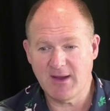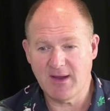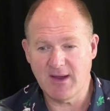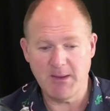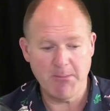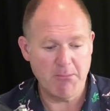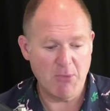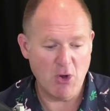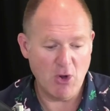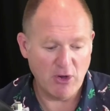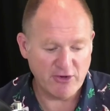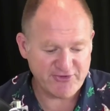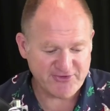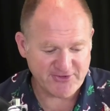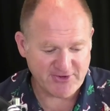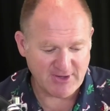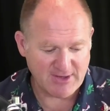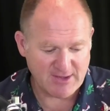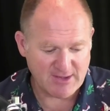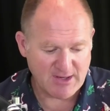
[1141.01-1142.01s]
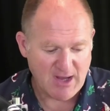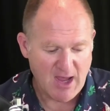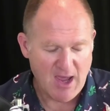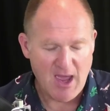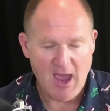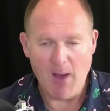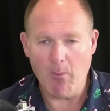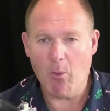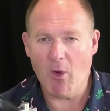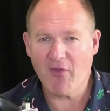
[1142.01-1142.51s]
immersed in
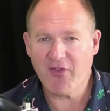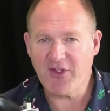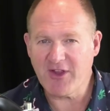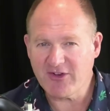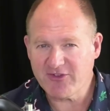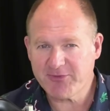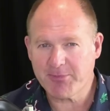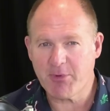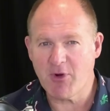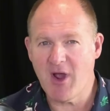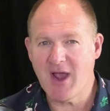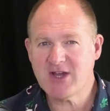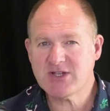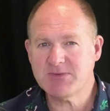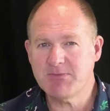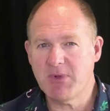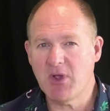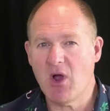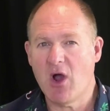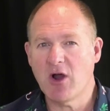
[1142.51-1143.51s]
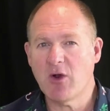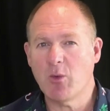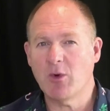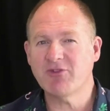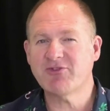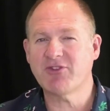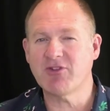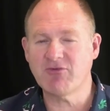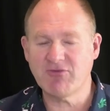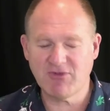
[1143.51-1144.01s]
and what the inspiration behind it
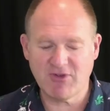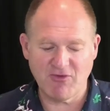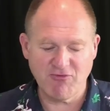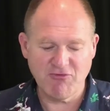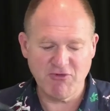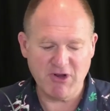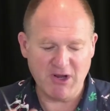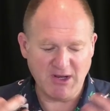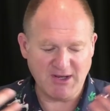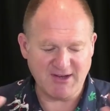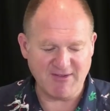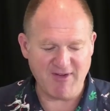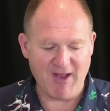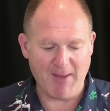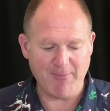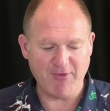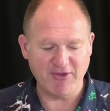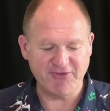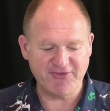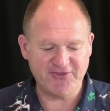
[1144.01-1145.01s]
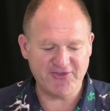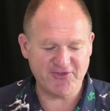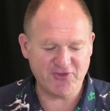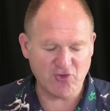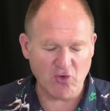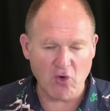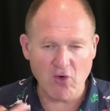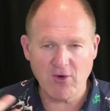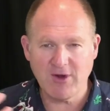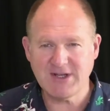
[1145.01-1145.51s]
was to, to really develop the
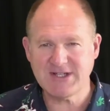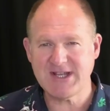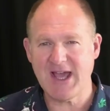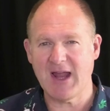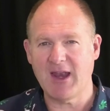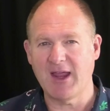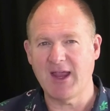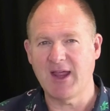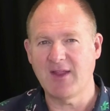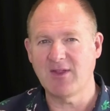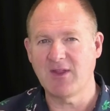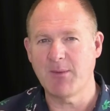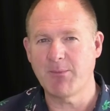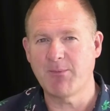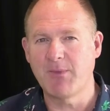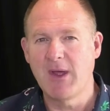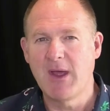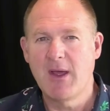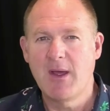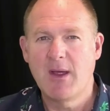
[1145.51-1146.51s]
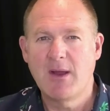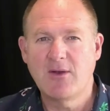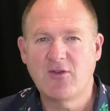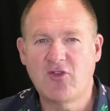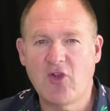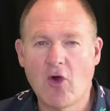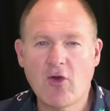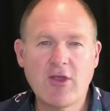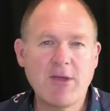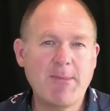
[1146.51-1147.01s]
storytelling and the
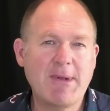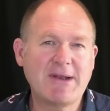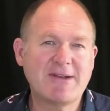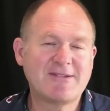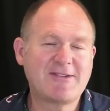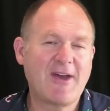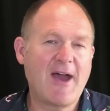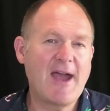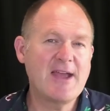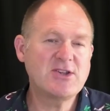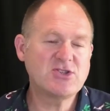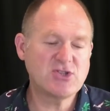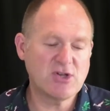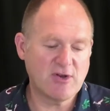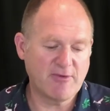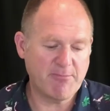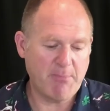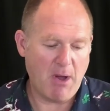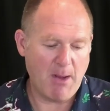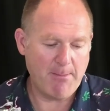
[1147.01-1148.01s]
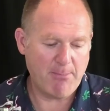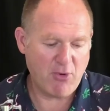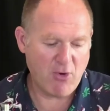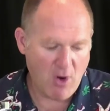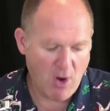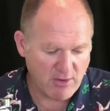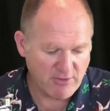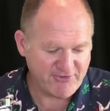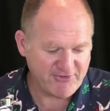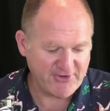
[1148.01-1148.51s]
documentation of my
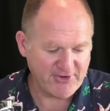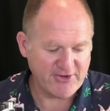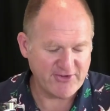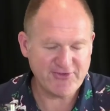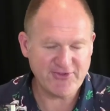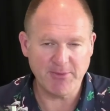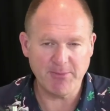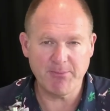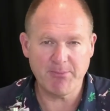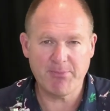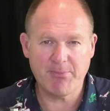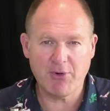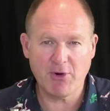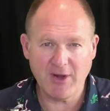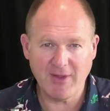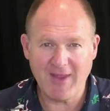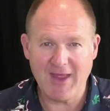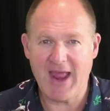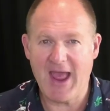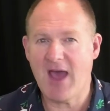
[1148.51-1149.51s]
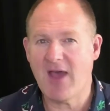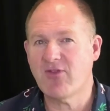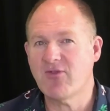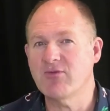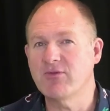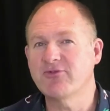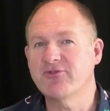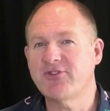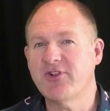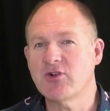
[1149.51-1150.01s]
process and putting that out
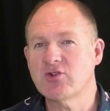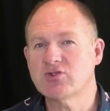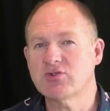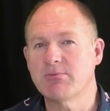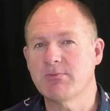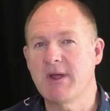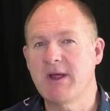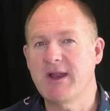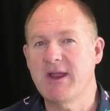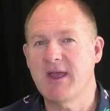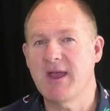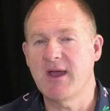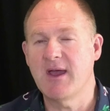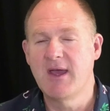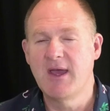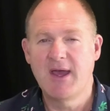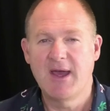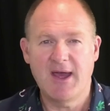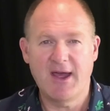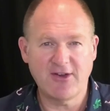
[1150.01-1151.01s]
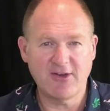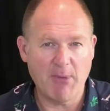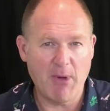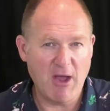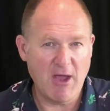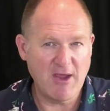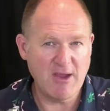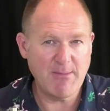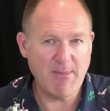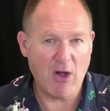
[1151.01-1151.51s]
through social media and to
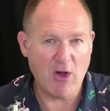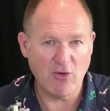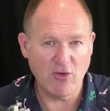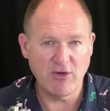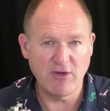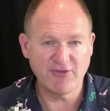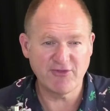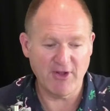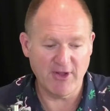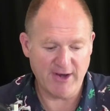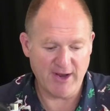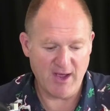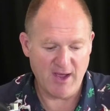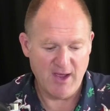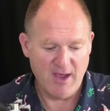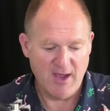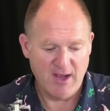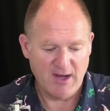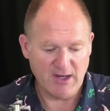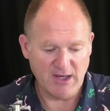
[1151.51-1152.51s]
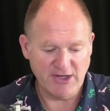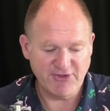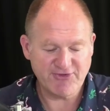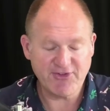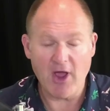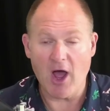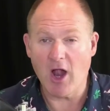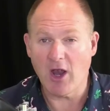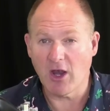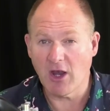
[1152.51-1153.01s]
my email newsletter list
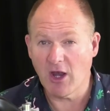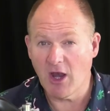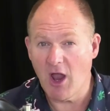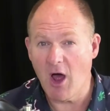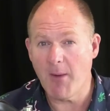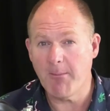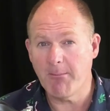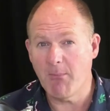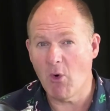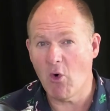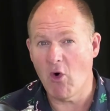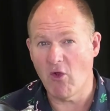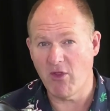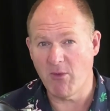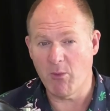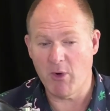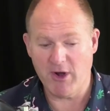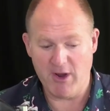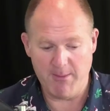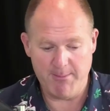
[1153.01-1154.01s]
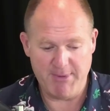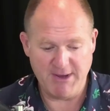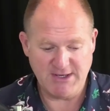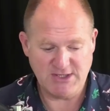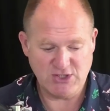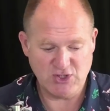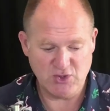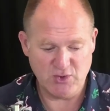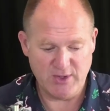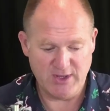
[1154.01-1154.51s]
a lot more than what I've
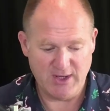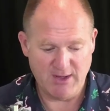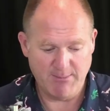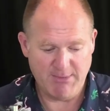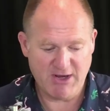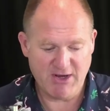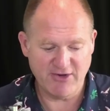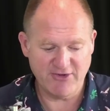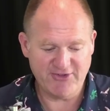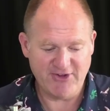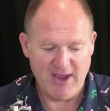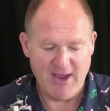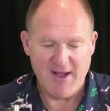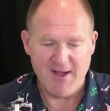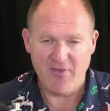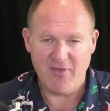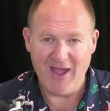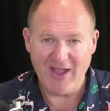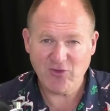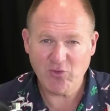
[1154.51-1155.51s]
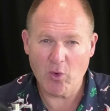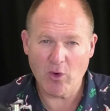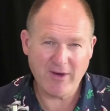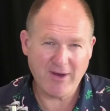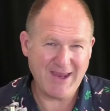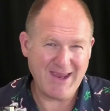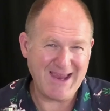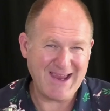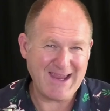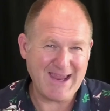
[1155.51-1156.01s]
been doing because that's
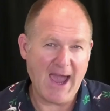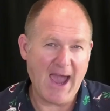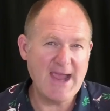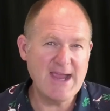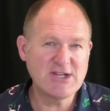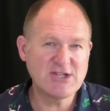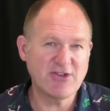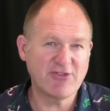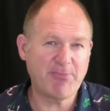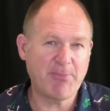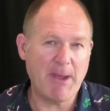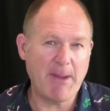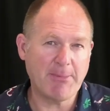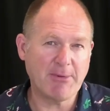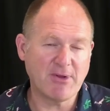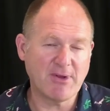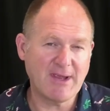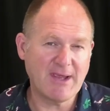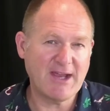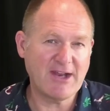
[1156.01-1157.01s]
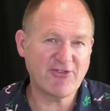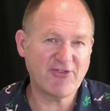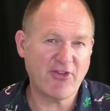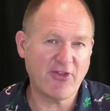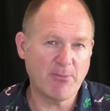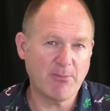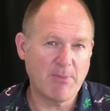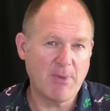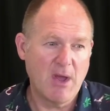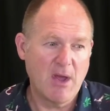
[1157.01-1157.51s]
what engages people and gets
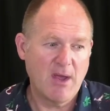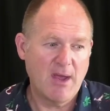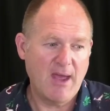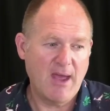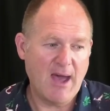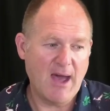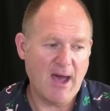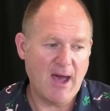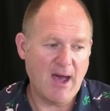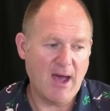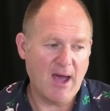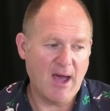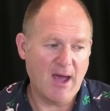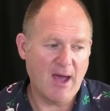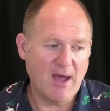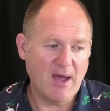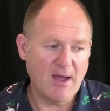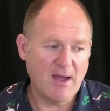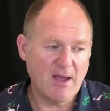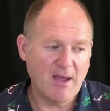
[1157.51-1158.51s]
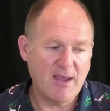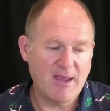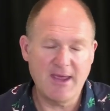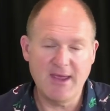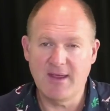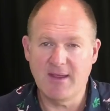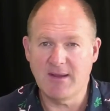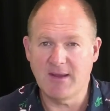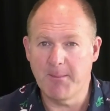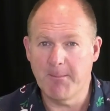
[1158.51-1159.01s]
them uh,
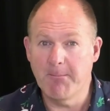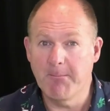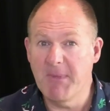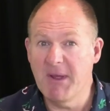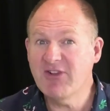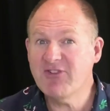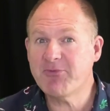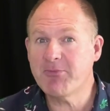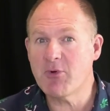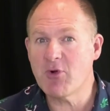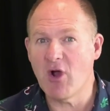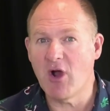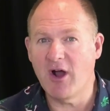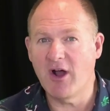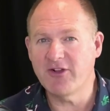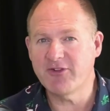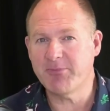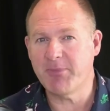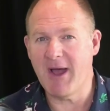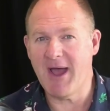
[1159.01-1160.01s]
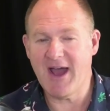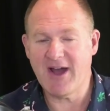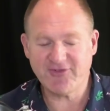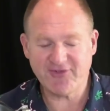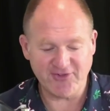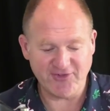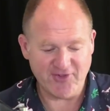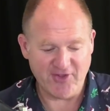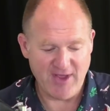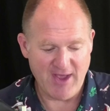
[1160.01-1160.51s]
you know, mesmerized by us
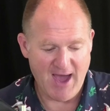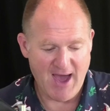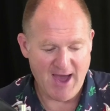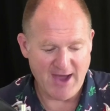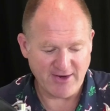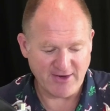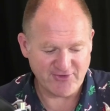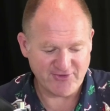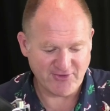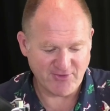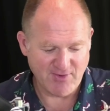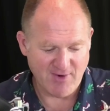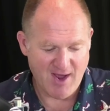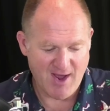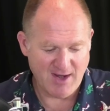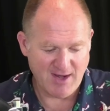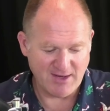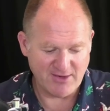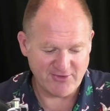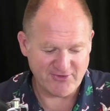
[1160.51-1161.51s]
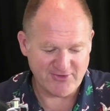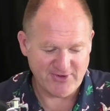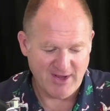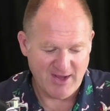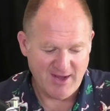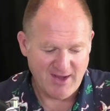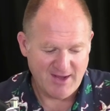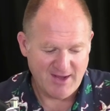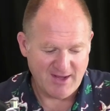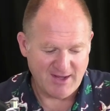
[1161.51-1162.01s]
as the artist, right? Is
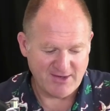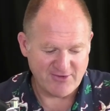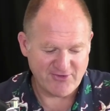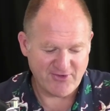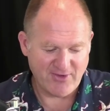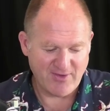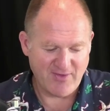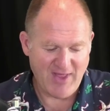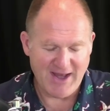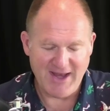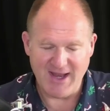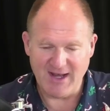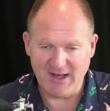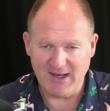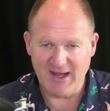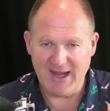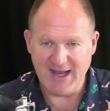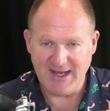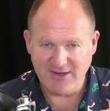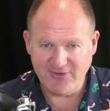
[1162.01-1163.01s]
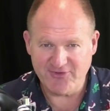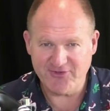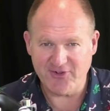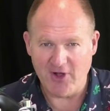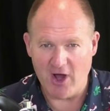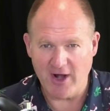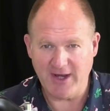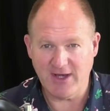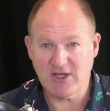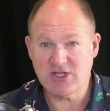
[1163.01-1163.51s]
is that
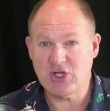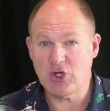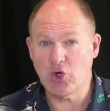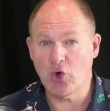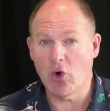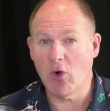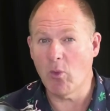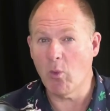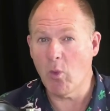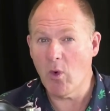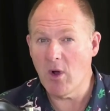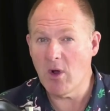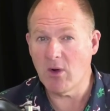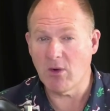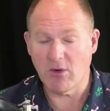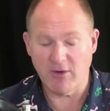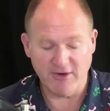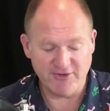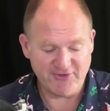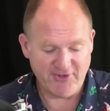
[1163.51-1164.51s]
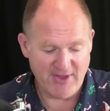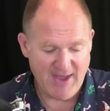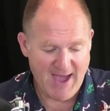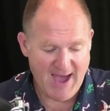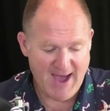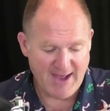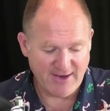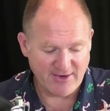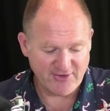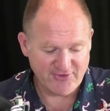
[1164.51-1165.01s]
insight into your world as the
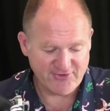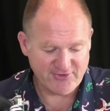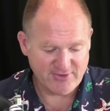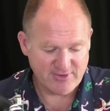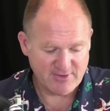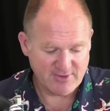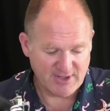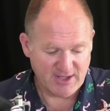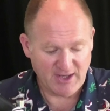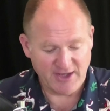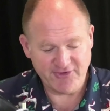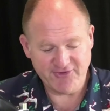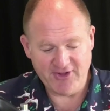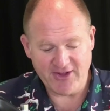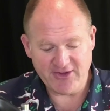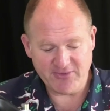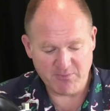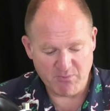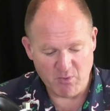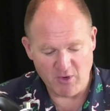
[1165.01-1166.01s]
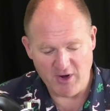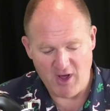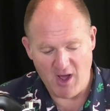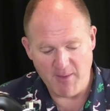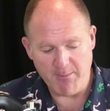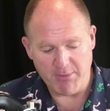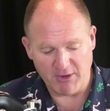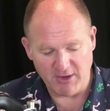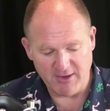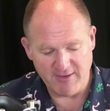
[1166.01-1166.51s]
artist. At least that's what I
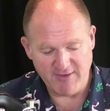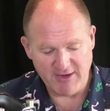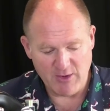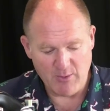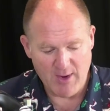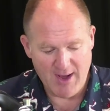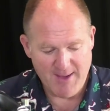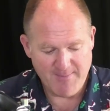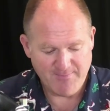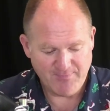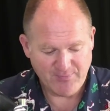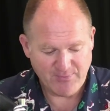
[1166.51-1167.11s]
believe anyway.